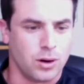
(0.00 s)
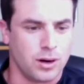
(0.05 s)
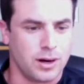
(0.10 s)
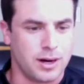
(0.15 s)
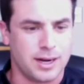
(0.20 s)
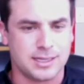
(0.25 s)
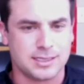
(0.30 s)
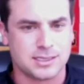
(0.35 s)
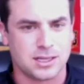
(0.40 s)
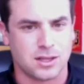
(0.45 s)

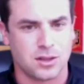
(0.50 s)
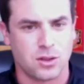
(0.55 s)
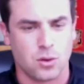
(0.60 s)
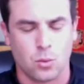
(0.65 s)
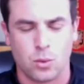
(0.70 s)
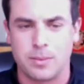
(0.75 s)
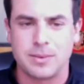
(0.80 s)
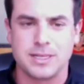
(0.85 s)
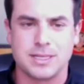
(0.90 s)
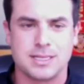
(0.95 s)
Whereas
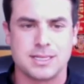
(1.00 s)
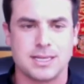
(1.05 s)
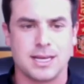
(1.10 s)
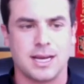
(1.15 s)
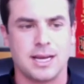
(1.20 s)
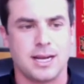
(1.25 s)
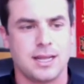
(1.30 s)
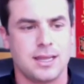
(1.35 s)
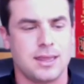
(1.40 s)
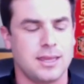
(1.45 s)
on the
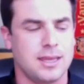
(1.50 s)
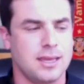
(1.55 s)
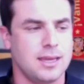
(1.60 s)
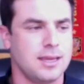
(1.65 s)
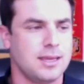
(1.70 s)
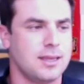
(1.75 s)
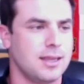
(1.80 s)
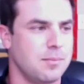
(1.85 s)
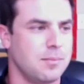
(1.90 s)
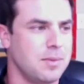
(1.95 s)
women's side, I
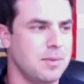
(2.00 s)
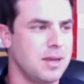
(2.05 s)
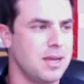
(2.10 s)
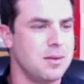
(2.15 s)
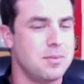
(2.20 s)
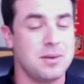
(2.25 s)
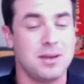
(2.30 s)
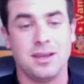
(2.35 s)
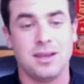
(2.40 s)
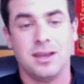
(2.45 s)
think
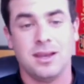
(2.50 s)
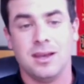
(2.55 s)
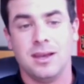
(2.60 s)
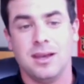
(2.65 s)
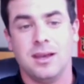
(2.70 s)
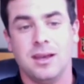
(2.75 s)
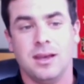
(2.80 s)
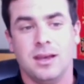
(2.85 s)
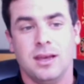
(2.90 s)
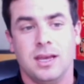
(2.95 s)
that
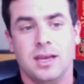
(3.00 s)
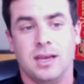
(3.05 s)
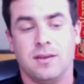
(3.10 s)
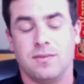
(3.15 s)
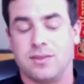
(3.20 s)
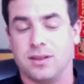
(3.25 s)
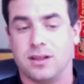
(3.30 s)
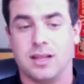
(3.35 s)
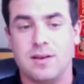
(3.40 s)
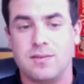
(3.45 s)
maybe
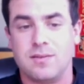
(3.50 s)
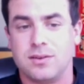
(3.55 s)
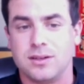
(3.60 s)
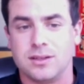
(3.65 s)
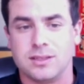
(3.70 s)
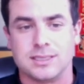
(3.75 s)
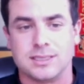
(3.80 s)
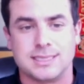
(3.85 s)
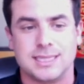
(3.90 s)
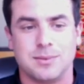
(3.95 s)
if the
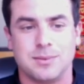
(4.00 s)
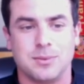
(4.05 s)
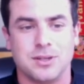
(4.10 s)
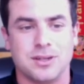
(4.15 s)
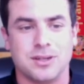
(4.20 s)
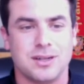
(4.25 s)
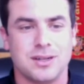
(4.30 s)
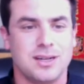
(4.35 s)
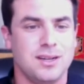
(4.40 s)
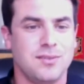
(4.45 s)
level is
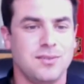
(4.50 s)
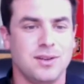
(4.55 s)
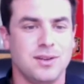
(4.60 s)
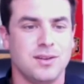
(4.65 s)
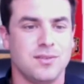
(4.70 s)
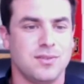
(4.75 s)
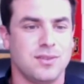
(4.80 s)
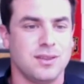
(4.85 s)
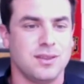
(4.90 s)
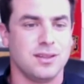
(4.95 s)
similar,
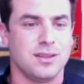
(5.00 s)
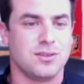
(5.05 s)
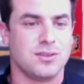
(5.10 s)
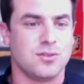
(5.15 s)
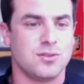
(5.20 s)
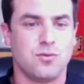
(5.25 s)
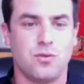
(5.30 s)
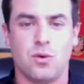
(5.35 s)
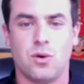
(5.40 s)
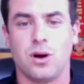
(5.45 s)
even if
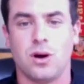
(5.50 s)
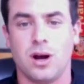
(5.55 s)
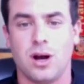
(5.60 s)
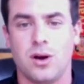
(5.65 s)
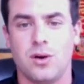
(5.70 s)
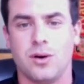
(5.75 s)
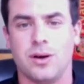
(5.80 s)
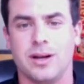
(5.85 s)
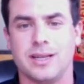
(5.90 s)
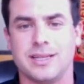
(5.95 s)
it's
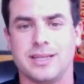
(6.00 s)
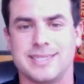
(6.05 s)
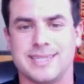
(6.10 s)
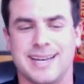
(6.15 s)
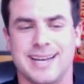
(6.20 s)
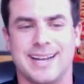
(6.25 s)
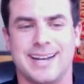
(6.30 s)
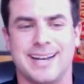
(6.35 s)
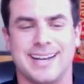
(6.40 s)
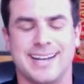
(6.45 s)
4-0 in a
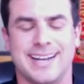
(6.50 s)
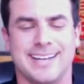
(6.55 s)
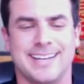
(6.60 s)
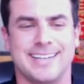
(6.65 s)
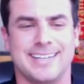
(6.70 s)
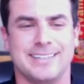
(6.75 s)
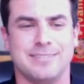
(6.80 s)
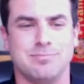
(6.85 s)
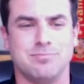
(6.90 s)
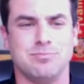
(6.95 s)
set,
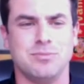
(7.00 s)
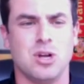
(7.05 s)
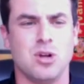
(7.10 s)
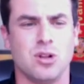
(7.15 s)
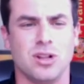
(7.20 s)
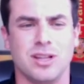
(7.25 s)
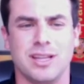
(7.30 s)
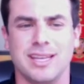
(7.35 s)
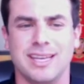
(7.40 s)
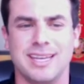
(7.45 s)

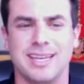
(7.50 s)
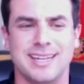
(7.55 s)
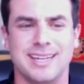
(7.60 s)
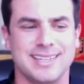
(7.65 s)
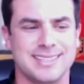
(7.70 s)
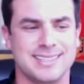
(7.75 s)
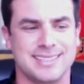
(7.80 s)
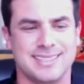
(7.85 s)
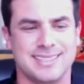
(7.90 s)
no lead